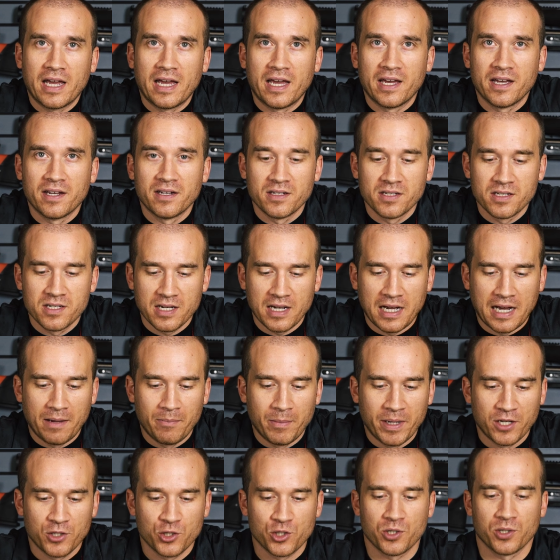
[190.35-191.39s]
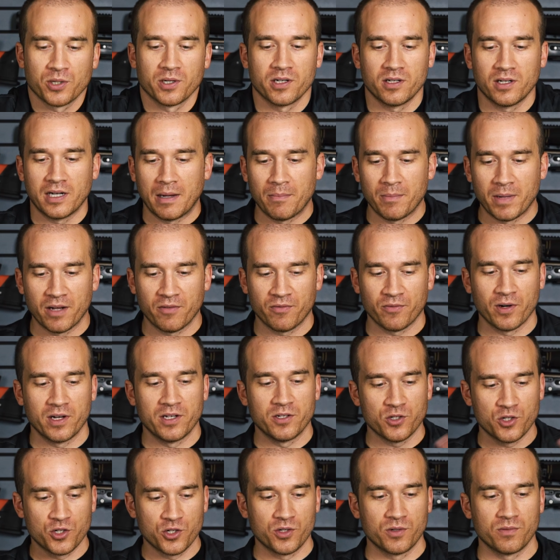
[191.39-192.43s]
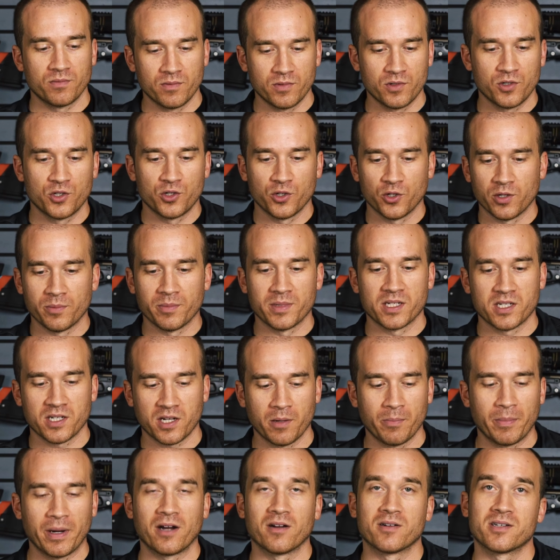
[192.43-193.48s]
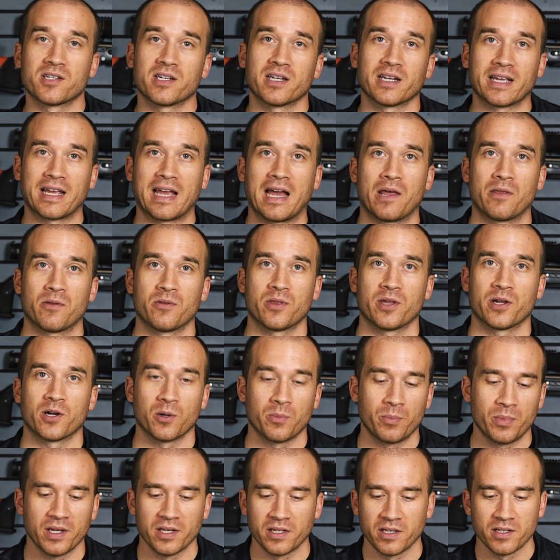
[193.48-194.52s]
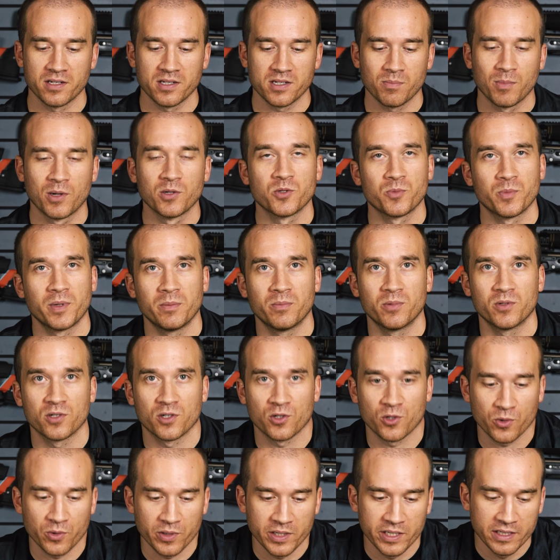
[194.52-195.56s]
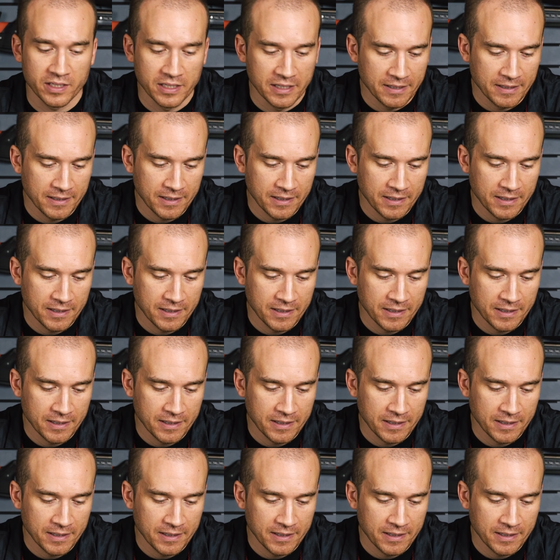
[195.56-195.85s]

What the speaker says: and I make sure to let my friends shoot them as a comparison to gather their opinions. Most people agree